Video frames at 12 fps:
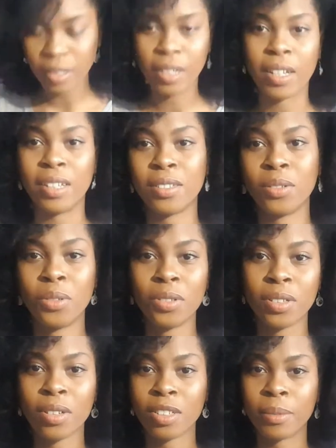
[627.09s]
okay so I
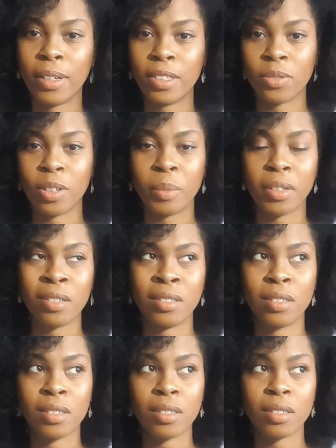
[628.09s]
also got some underwear
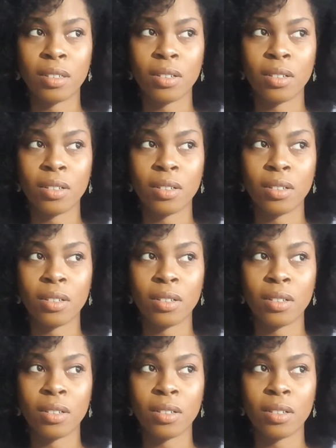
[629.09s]
because